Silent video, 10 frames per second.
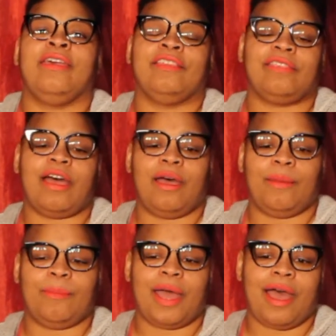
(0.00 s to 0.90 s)

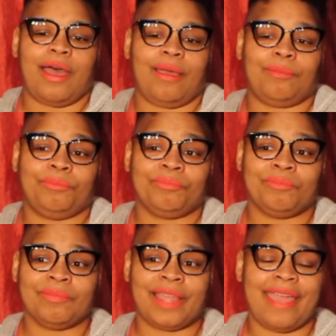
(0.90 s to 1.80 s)
some
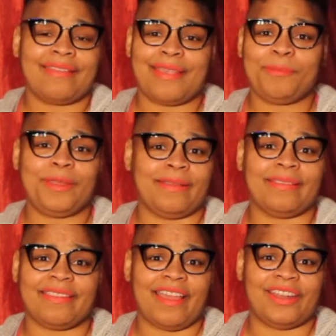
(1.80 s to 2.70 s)

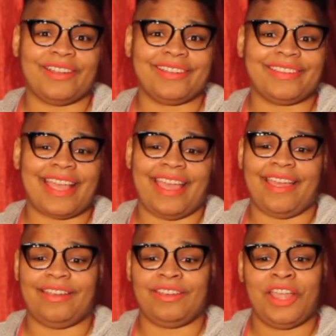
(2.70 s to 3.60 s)
acceptance letters,
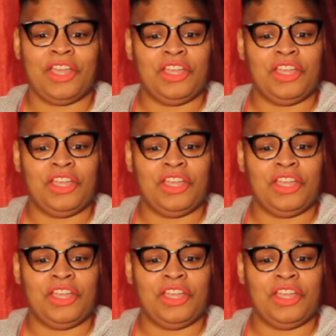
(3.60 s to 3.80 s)
and